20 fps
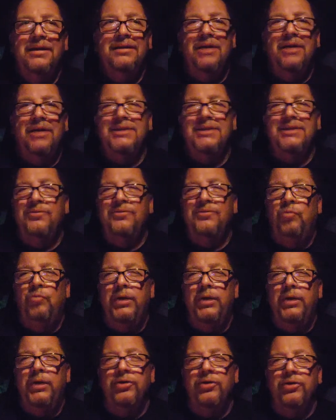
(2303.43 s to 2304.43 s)
lots of
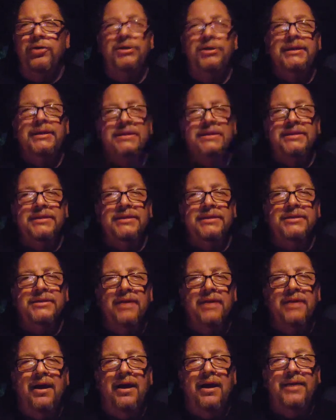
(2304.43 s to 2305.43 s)
weirdness this
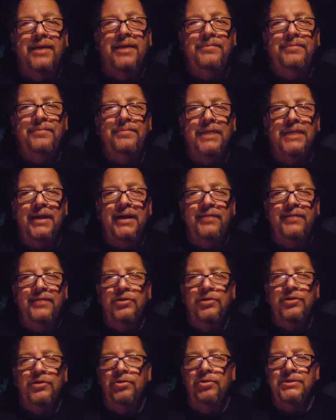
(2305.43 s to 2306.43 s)
time that I
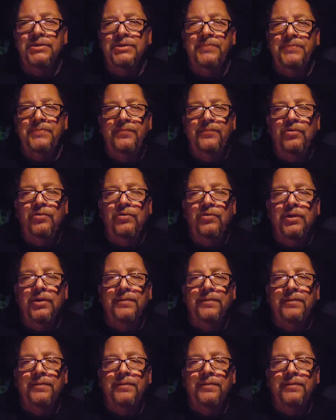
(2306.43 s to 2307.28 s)
never noticed before.